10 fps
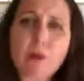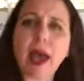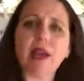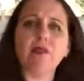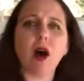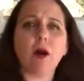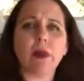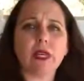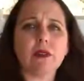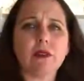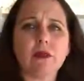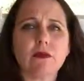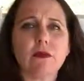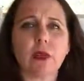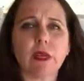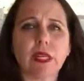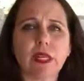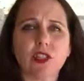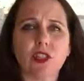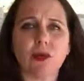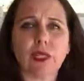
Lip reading: a bag of almonds, so we need to